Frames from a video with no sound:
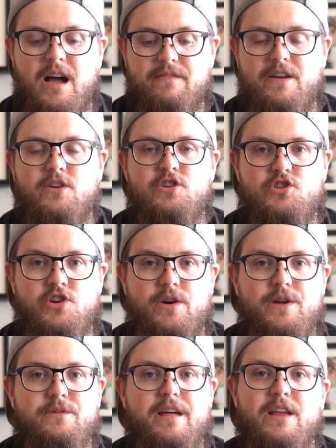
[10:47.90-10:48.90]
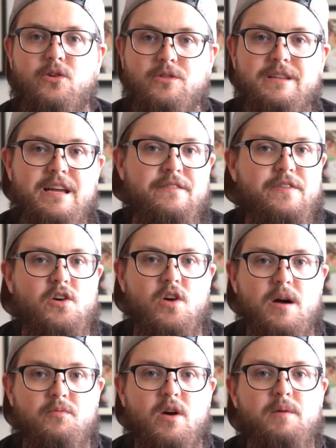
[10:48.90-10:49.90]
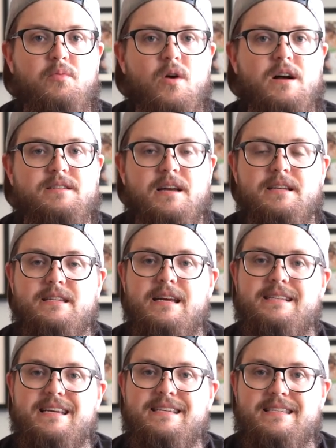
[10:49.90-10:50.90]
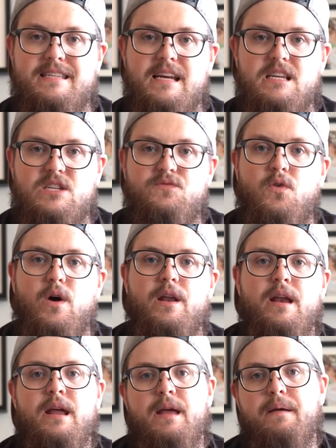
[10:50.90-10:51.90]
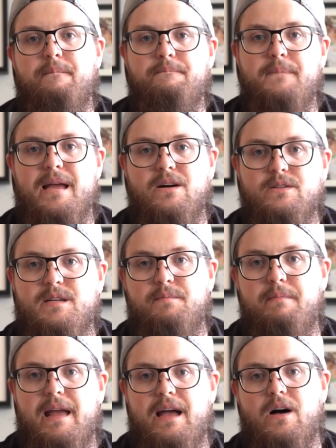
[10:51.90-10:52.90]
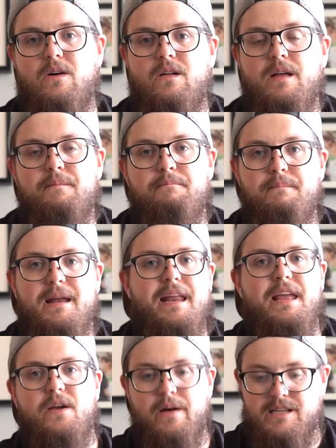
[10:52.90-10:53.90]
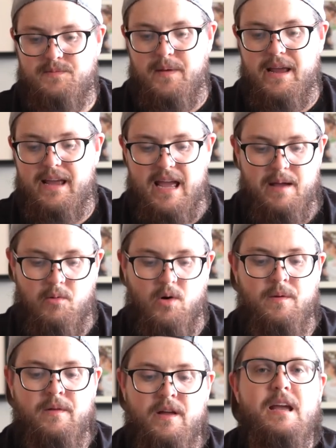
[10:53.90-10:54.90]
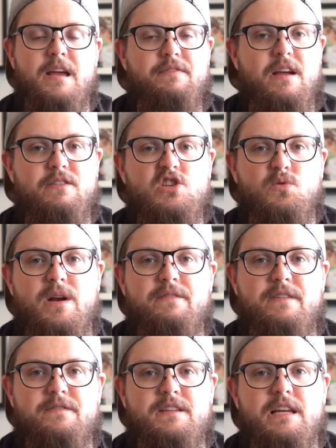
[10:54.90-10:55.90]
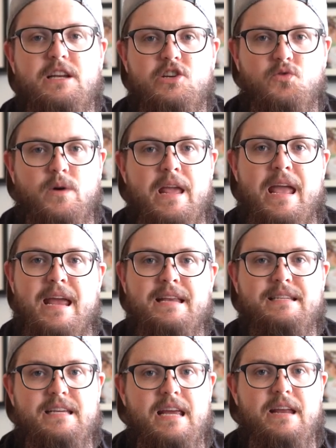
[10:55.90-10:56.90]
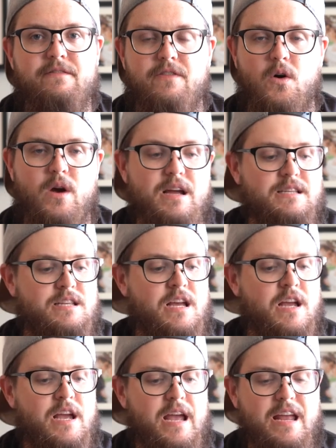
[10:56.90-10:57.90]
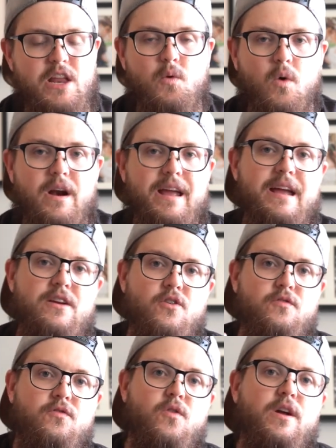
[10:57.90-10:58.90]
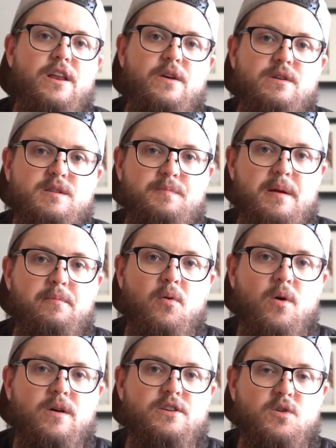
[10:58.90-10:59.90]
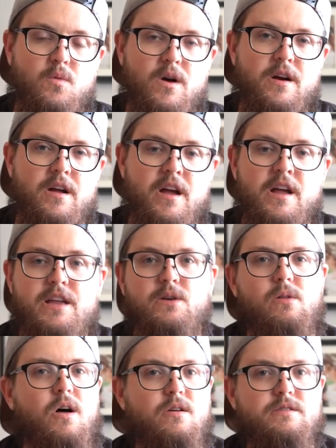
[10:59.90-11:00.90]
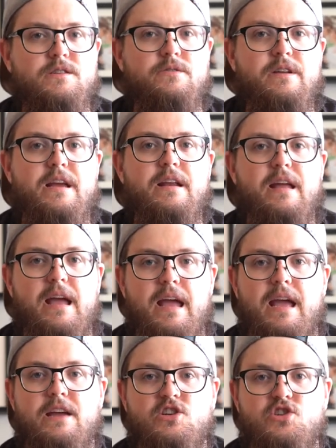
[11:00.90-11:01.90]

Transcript: have here to show you that you'll need for your upgrade process is a 6-foot male-to-male mini USB cable. If you have a 2015 to 2018 Focus and you want to get your front USB port to work, you'll also need a